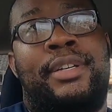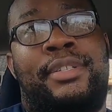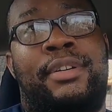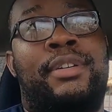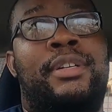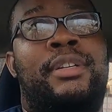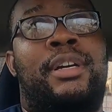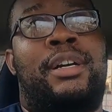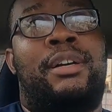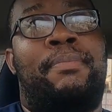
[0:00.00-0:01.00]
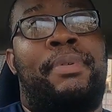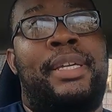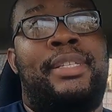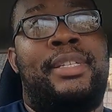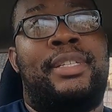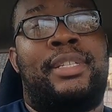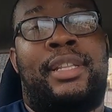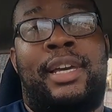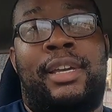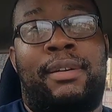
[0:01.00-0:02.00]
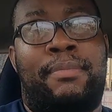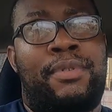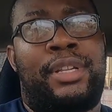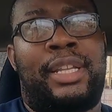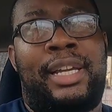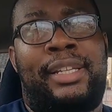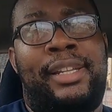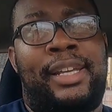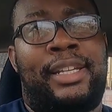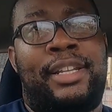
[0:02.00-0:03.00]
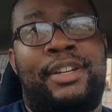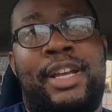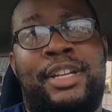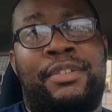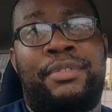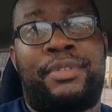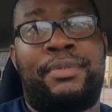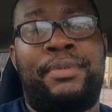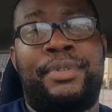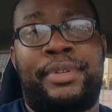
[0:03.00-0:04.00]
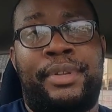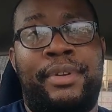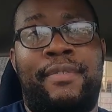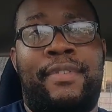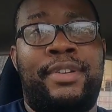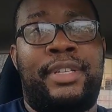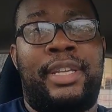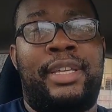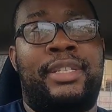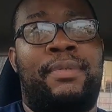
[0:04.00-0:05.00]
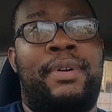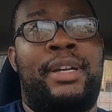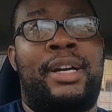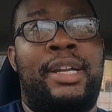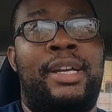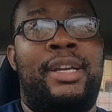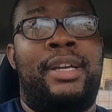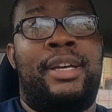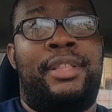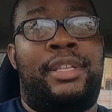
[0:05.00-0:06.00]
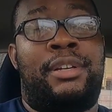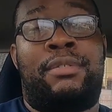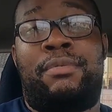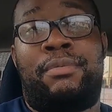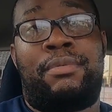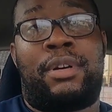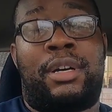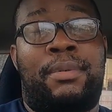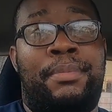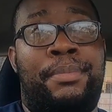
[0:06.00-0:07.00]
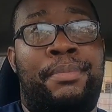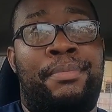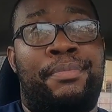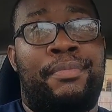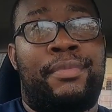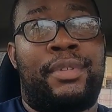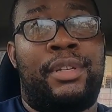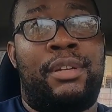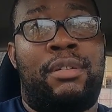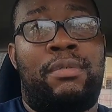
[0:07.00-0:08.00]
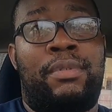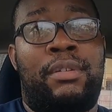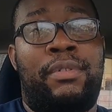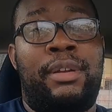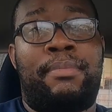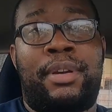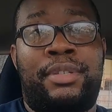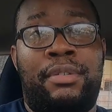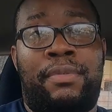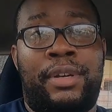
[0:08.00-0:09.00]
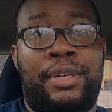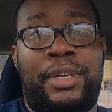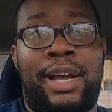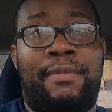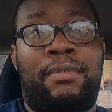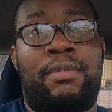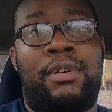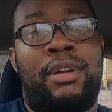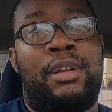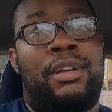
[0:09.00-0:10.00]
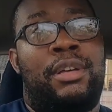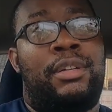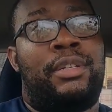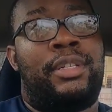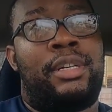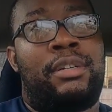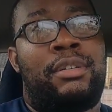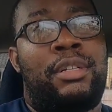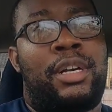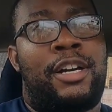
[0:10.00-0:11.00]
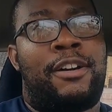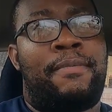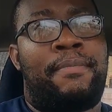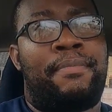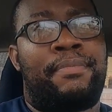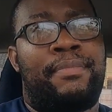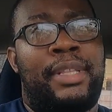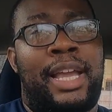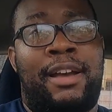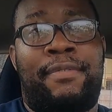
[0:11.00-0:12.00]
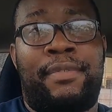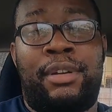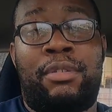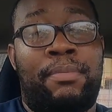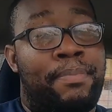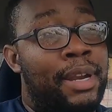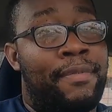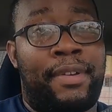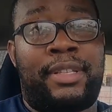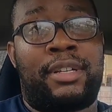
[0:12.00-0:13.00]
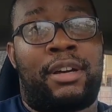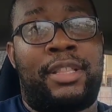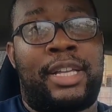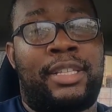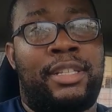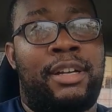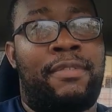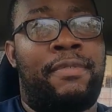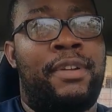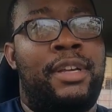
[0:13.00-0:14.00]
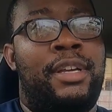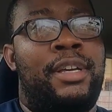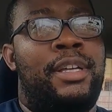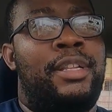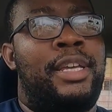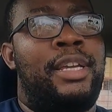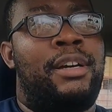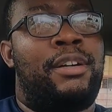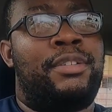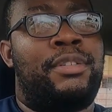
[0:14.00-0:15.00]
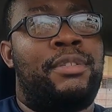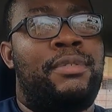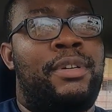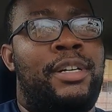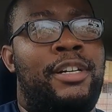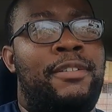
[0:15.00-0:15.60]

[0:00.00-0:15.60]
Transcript: certain places, like more than likely like the international schools or the universities and whatnot, they'll they'll reimburse you for your travel. They have benefits, all that stuff. They also